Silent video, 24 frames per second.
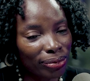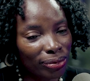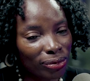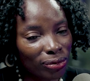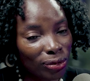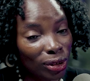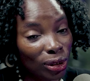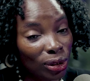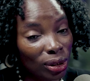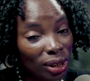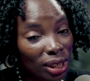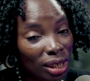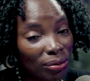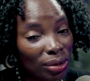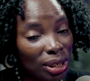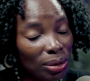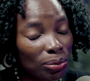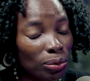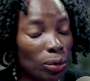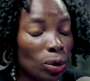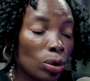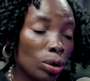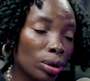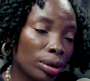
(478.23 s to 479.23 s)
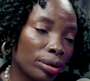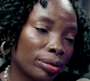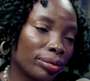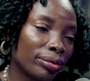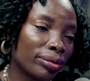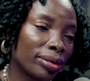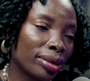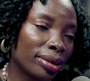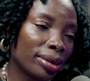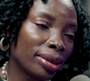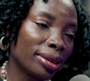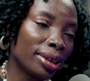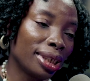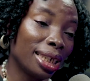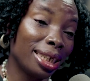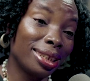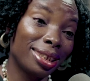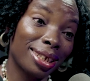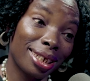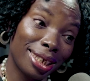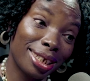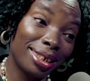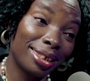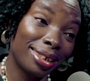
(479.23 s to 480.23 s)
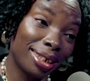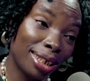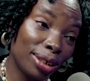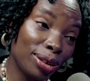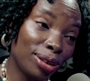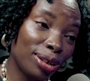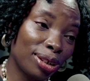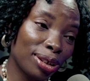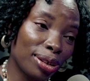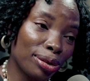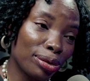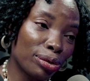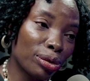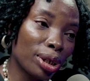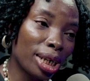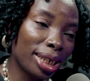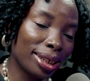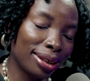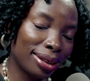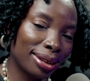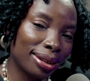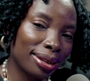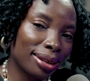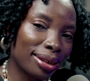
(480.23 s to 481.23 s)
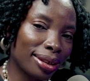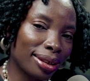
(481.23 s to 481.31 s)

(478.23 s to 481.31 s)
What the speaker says: We should give it more. It's an essential right.